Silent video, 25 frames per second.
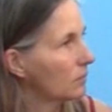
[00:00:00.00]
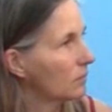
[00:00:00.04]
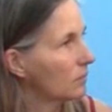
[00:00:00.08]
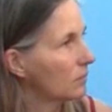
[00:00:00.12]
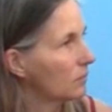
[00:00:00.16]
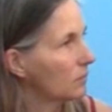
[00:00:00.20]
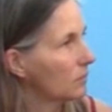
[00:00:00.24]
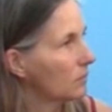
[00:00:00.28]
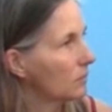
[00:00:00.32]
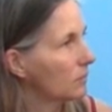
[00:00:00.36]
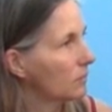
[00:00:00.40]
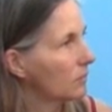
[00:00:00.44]

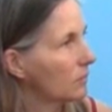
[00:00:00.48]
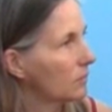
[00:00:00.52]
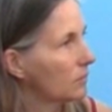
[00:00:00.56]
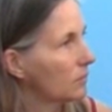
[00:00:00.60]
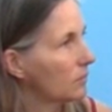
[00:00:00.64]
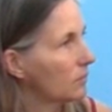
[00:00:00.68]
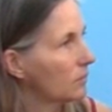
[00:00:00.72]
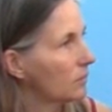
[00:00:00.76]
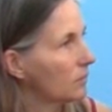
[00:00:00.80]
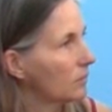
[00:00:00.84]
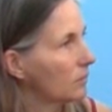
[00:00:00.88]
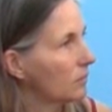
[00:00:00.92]

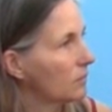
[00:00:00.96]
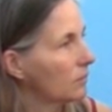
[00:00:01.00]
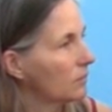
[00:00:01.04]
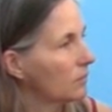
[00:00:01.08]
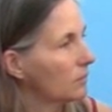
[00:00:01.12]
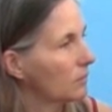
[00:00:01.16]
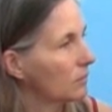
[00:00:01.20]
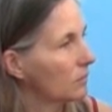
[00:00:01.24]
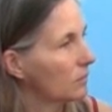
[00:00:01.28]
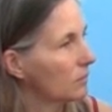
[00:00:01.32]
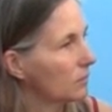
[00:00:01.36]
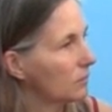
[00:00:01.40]

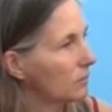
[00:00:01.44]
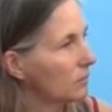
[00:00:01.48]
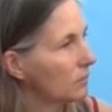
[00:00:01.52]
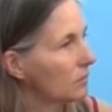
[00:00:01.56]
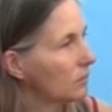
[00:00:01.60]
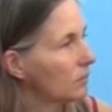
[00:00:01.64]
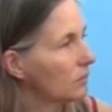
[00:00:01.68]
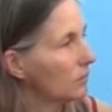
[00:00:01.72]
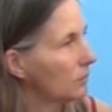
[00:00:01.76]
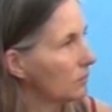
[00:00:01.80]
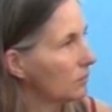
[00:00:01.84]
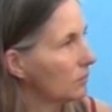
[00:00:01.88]

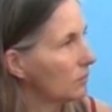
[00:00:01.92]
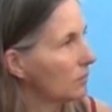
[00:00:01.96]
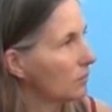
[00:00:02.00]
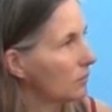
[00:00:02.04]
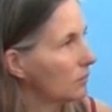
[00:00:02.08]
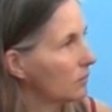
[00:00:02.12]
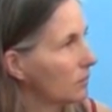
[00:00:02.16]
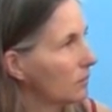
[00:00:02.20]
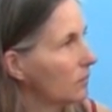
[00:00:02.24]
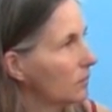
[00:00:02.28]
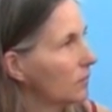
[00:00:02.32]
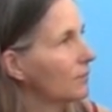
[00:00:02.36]

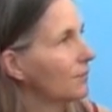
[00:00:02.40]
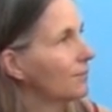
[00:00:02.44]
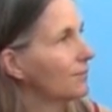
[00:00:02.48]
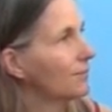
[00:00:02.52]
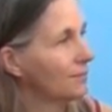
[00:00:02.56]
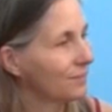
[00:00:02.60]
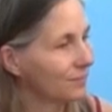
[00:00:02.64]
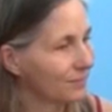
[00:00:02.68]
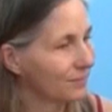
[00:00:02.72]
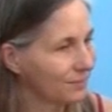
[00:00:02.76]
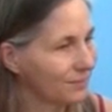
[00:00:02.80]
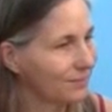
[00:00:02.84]

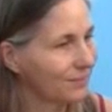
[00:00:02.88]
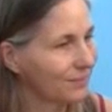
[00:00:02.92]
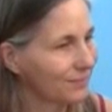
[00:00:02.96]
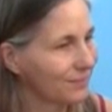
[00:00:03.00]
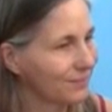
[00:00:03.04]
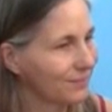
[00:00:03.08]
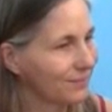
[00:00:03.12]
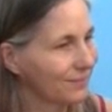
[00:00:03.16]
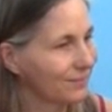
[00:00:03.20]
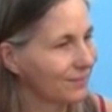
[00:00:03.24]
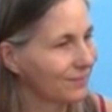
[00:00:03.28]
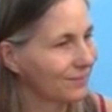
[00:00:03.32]

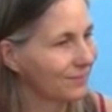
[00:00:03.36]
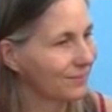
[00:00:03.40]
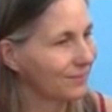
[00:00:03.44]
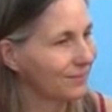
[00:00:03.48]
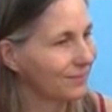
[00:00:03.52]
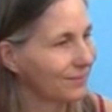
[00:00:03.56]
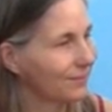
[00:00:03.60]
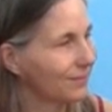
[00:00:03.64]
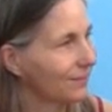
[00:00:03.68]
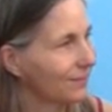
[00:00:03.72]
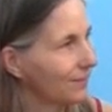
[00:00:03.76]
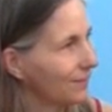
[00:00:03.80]

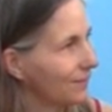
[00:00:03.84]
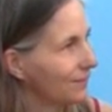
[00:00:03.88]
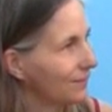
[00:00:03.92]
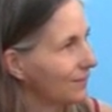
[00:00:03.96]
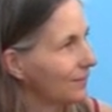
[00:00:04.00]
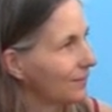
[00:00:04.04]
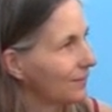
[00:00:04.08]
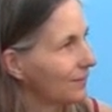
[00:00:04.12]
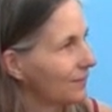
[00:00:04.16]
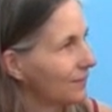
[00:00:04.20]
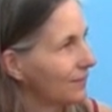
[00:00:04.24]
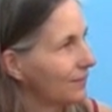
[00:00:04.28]

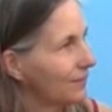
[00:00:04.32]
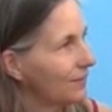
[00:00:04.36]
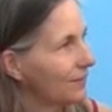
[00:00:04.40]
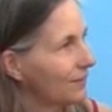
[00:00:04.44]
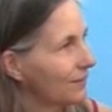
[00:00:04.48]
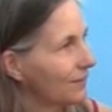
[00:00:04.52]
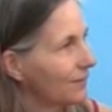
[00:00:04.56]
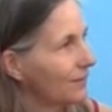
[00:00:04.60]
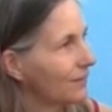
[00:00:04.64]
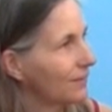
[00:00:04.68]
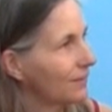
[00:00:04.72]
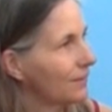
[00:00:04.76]

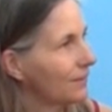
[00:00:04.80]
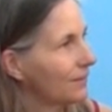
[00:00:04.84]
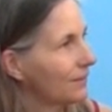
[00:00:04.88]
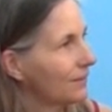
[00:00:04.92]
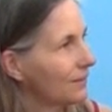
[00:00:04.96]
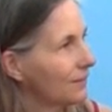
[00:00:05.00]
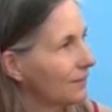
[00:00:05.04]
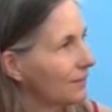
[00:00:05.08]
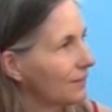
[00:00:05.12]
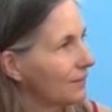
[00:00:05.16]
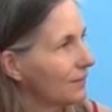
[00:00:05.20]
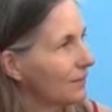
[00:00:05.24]

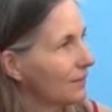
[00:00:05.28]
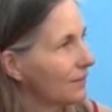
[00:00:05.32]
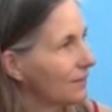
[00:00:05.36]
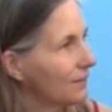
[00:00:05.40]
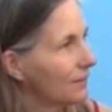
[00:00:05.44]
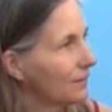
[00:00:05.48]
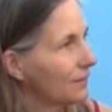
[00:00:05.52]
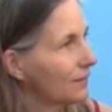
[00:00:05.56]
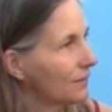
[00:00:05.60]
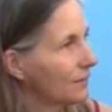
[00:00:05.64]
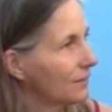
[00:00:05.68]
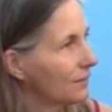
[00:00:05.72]

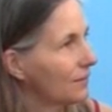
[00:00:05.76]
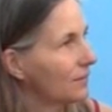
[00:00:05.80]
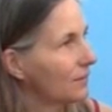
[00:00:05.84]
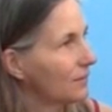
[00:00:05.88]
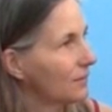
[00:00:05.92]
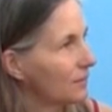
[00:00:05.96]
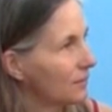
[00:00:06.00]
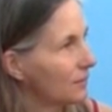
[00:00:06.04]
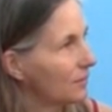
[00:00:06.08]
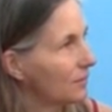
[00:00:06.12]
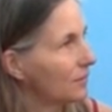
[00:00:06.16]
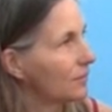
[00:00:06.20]

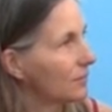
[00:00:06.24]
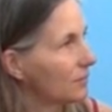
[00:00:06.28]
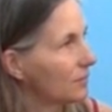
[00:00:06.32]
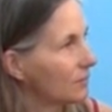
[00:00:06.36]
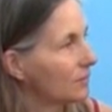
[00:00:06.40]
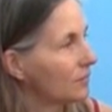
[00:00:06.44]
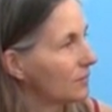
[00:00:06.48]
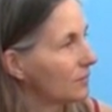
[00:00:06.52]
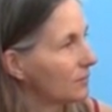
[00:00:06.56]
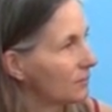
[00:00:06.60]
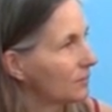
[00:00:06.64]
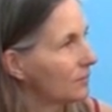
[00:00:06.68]

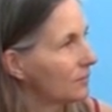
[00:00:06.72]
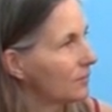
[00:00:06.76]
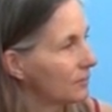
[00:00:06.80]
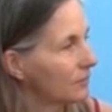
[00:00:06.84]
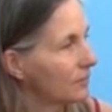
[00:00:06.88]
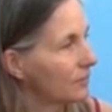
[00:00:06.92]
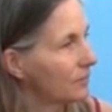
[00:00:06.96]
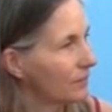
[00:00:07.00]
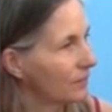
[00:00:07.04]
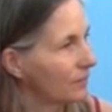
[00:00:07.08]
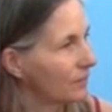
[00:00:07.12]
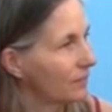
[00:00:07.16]

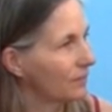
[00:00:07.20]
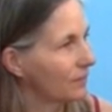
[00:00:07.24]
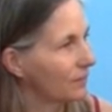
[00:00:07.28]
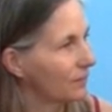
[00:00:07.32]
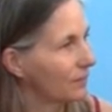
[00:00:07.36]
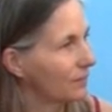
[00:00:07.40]
No words are spoken by the person on screen.